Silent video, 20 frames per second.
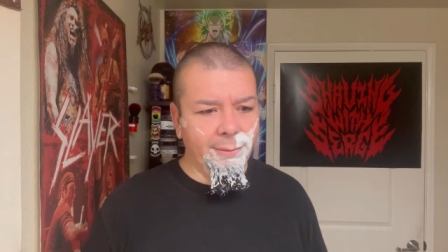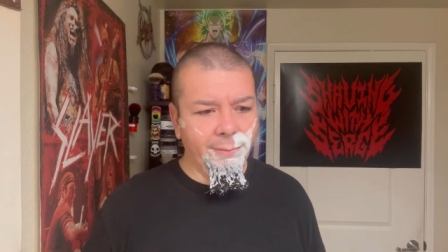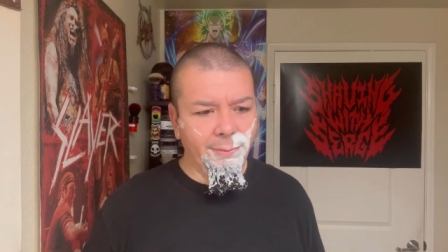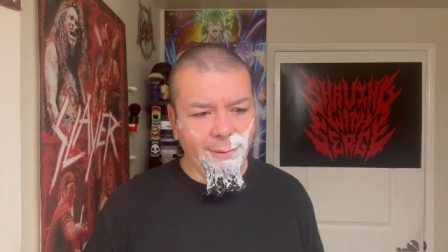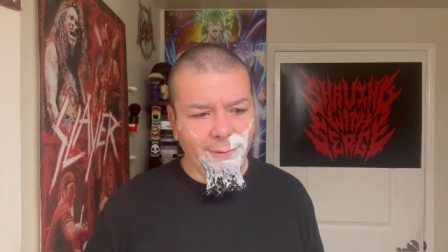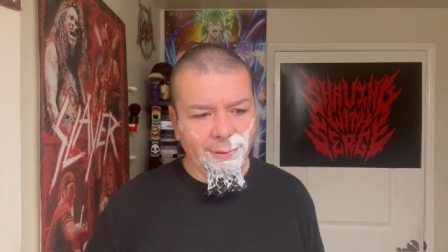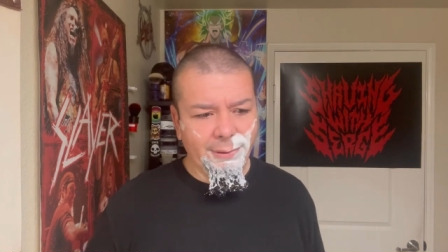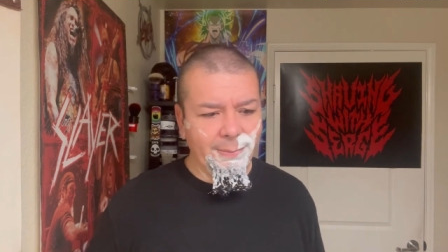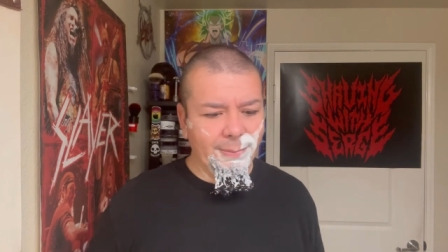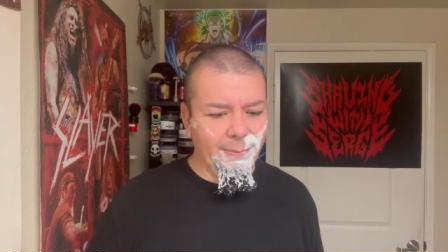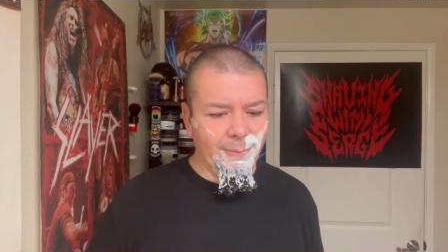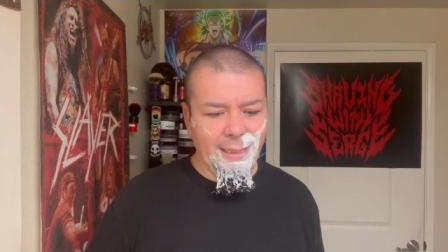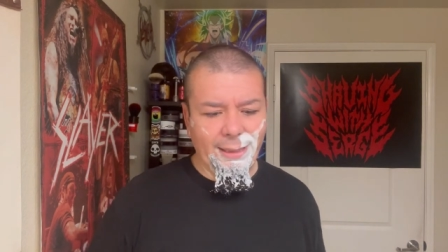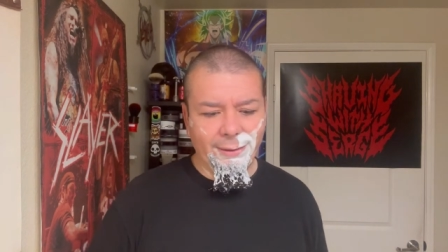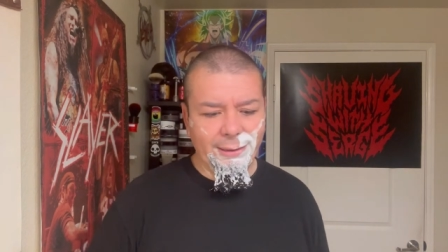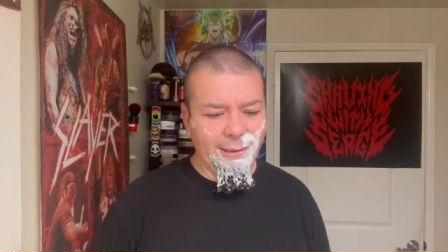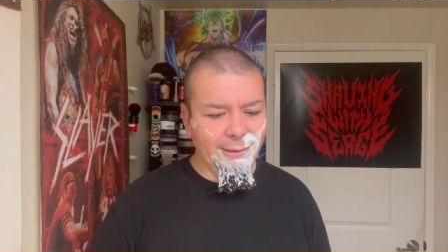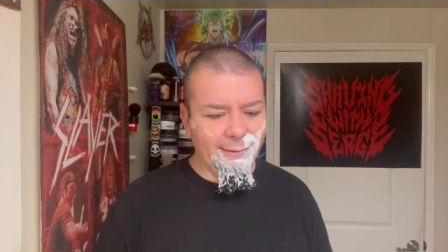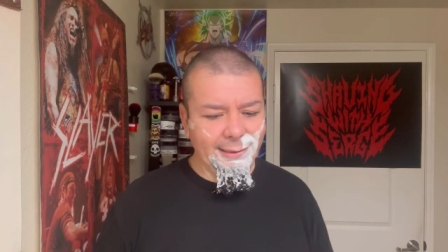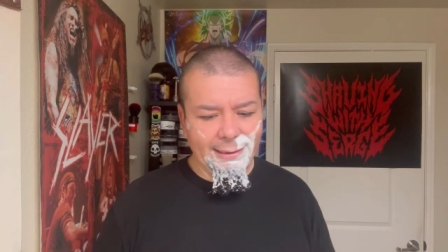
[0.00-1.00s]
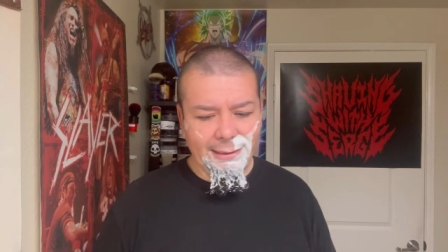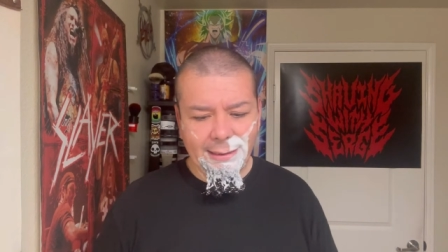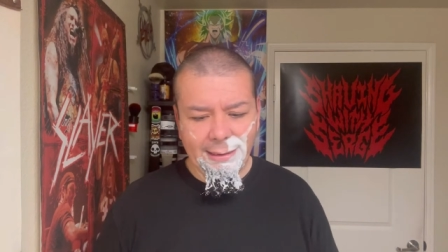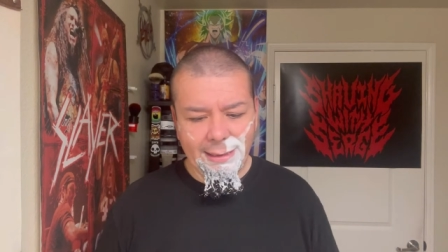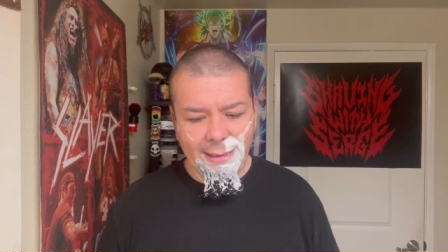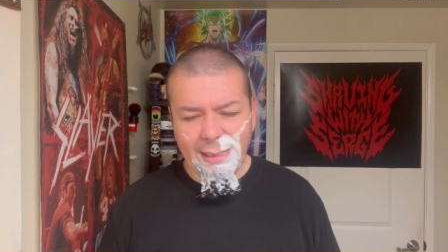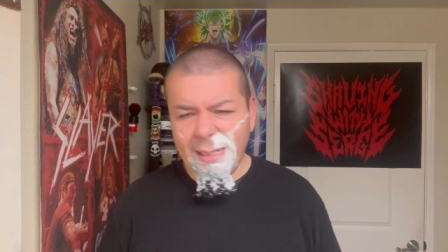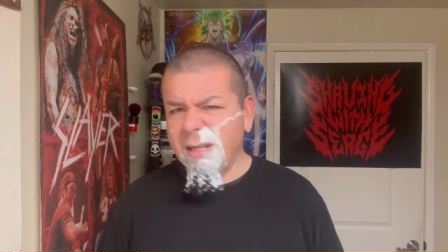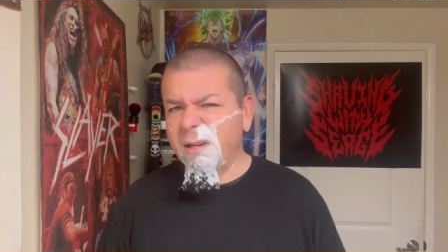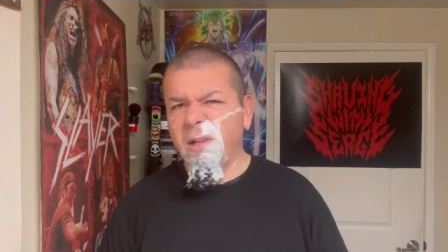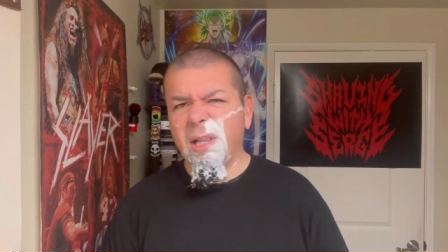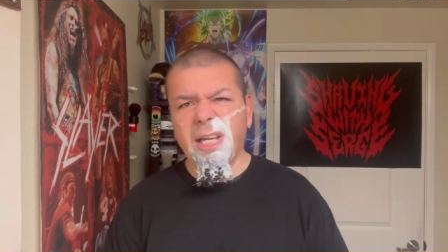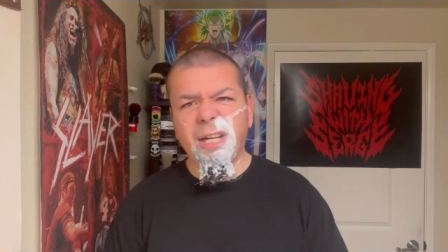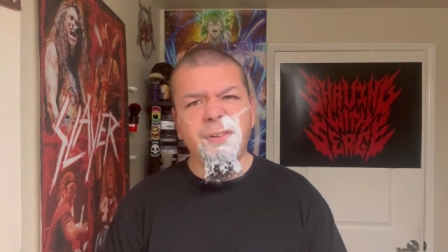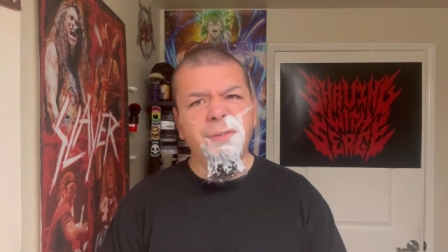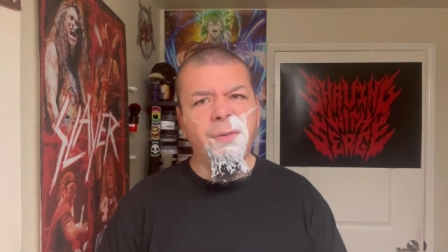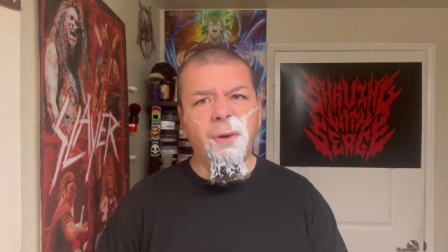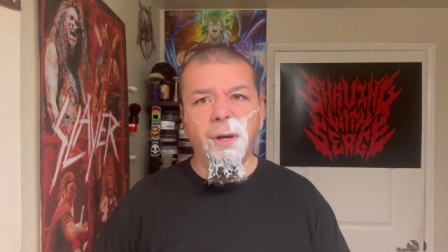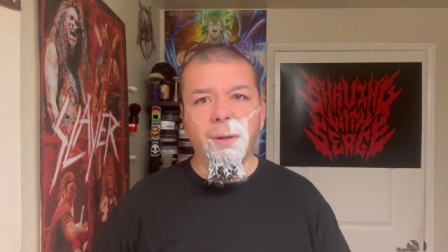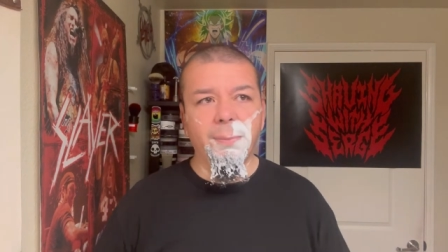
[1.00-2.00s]
uh, it was out to the city, like
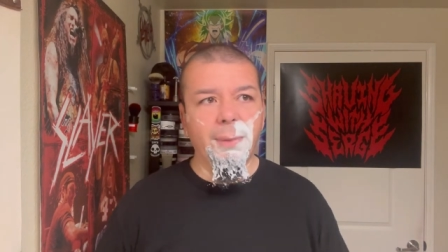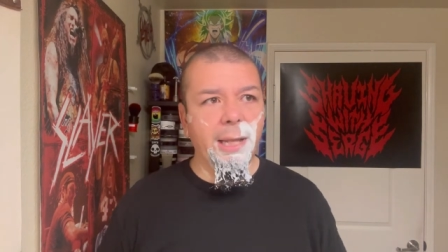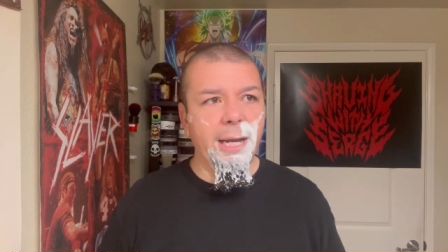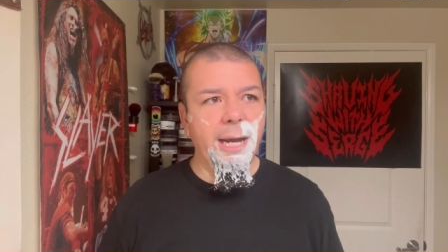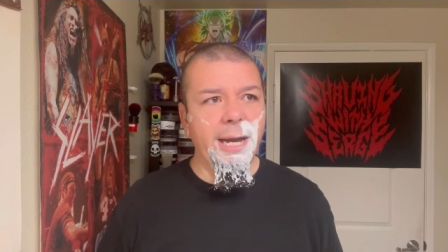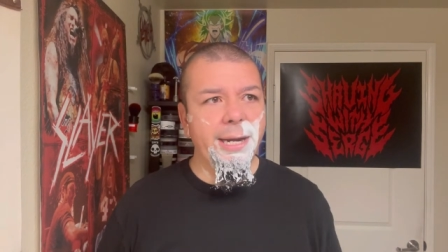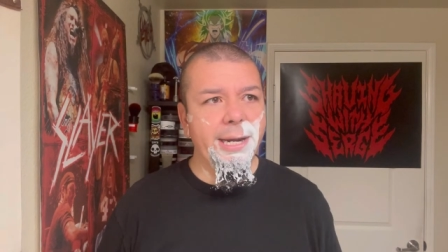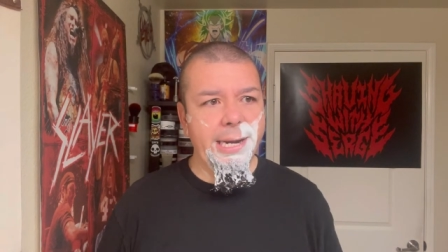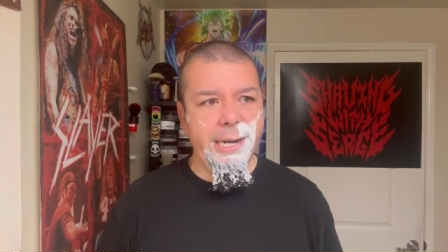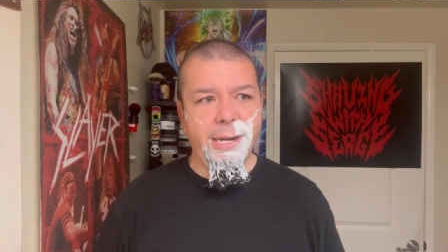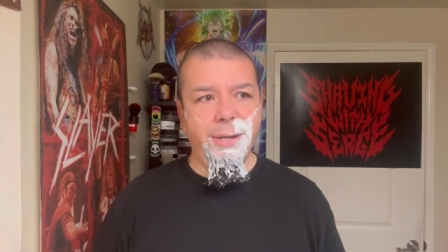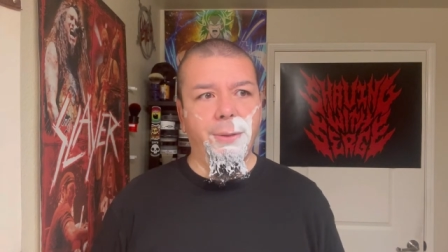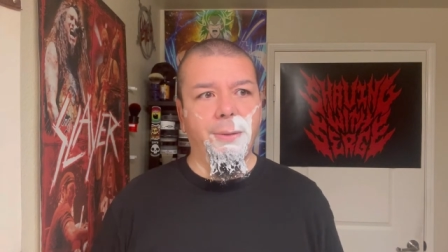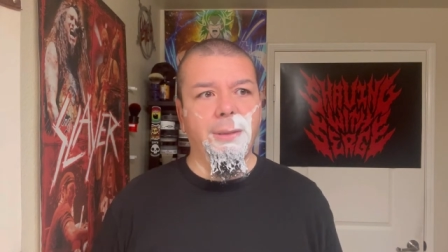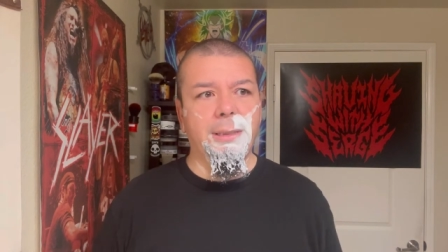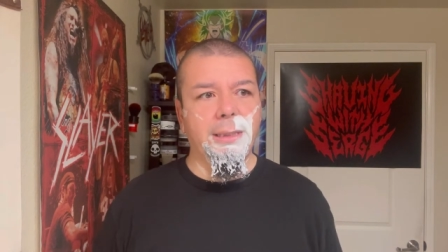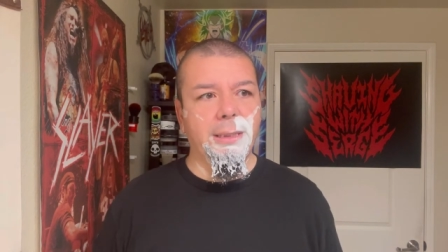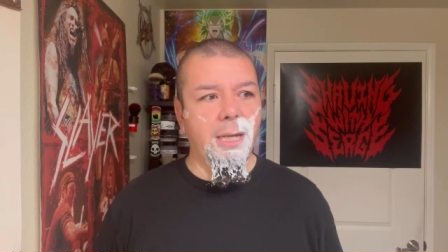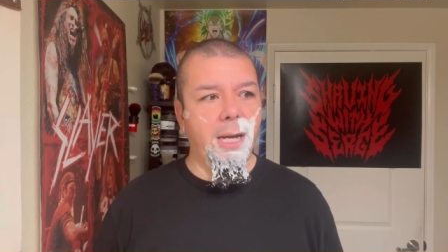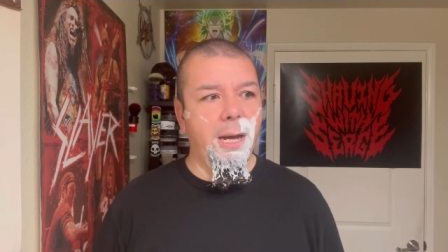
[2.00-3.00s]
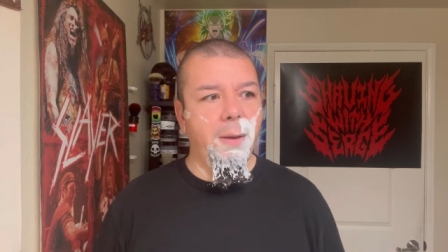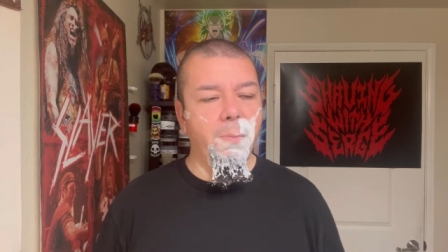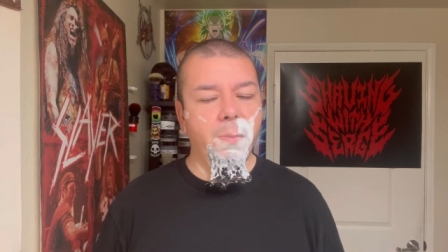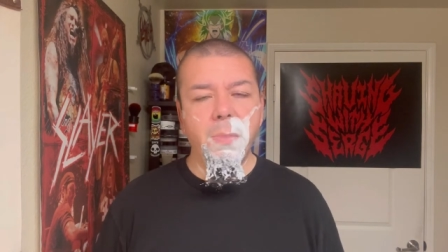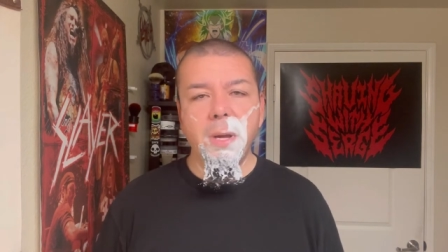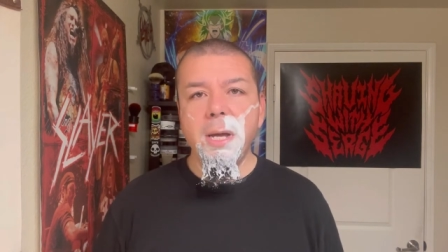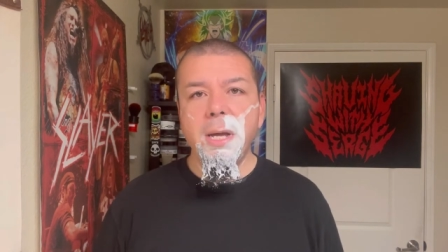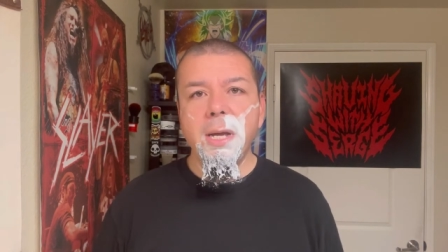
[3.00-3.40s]
farmland, and it was um,